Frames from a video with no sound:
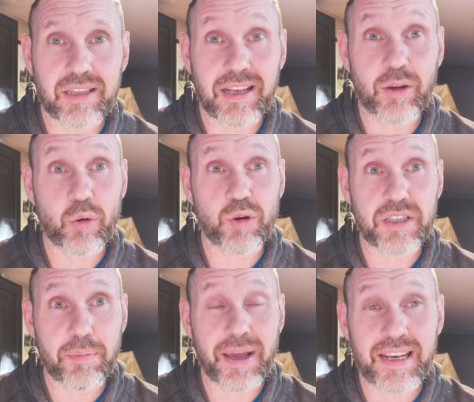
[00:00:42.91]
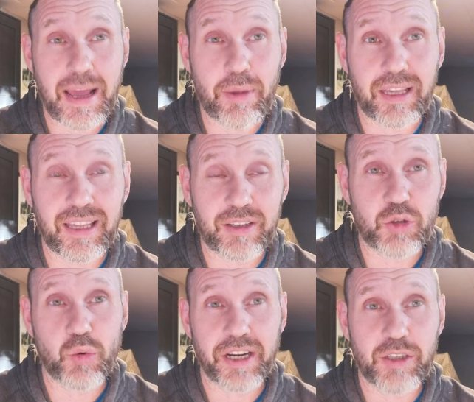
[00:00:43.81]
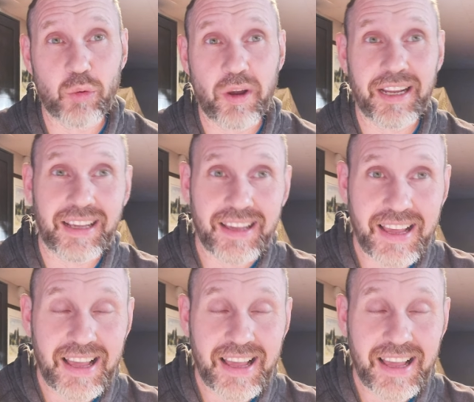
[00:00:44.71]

Then of course the pandemic hit in 2020.